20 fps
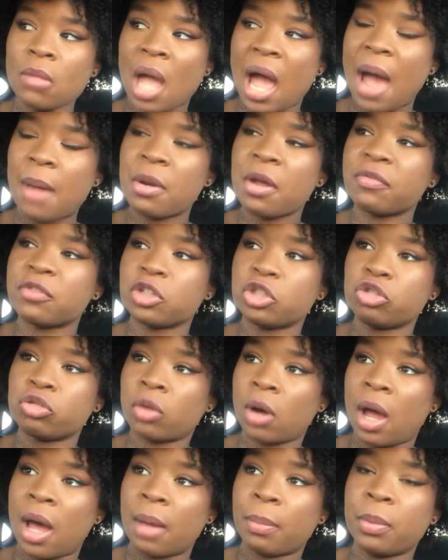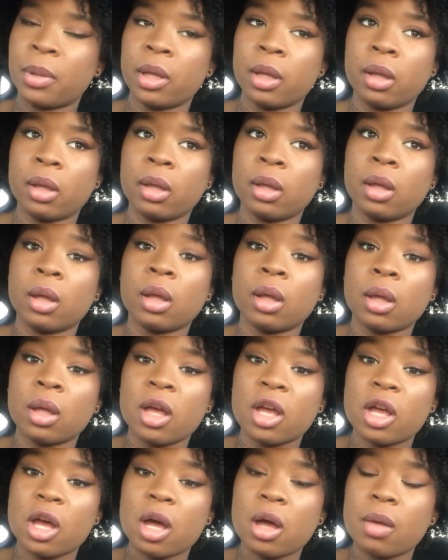I would have to drop
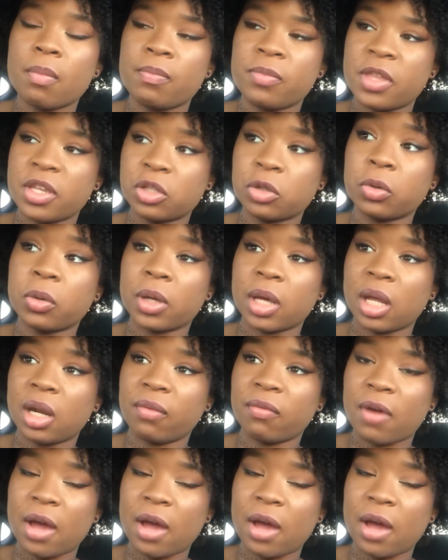this creative